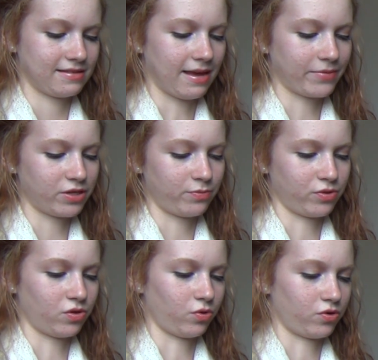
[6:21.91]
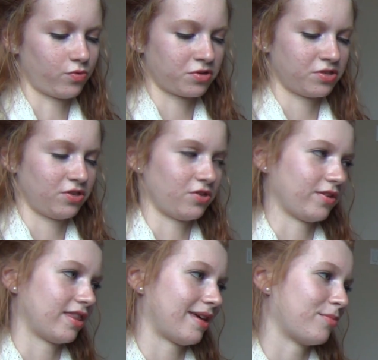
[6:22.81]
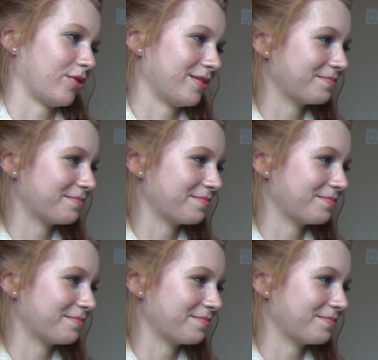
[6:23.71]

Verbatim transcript: Except you put the order wrong, so you don't get that point.